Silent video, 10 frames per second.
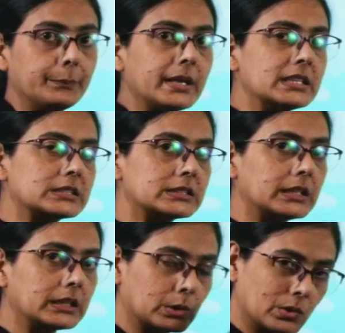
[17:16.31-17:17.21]
means
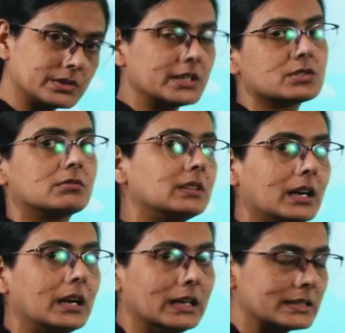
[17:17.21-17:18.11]
closest to the
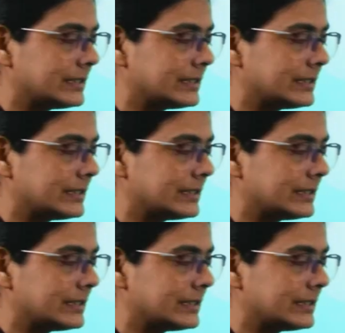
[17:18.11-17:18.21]
Earth's